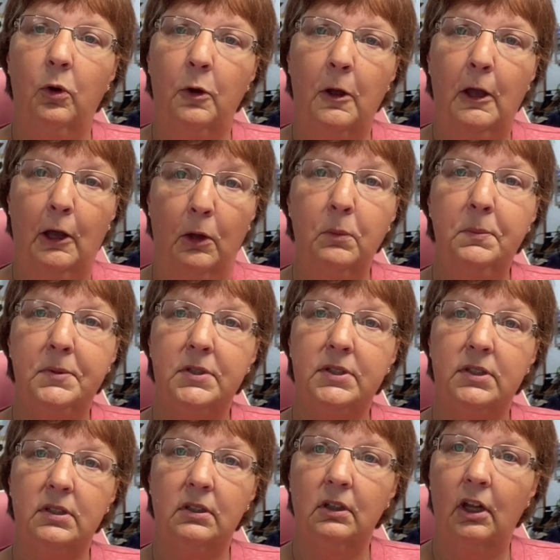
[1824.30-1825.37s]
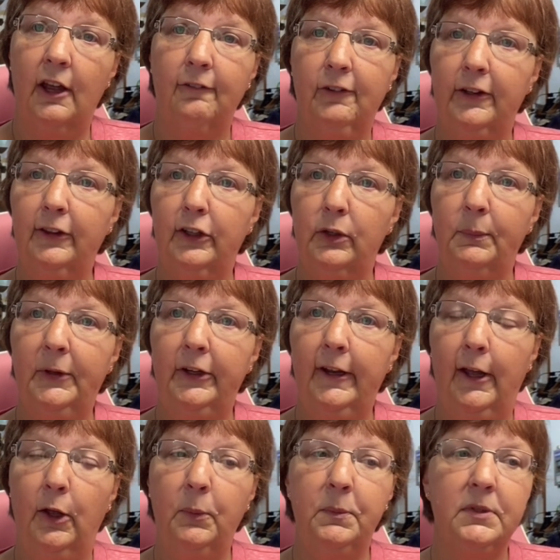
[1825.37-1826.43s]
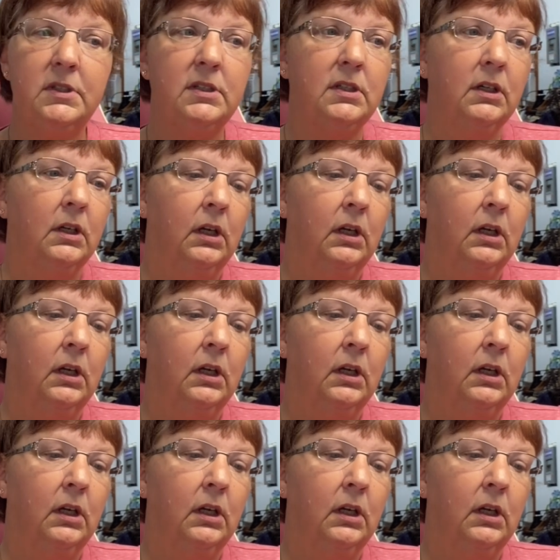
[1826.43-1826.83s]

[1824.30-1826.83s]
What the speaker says: helps. Every little bit helps.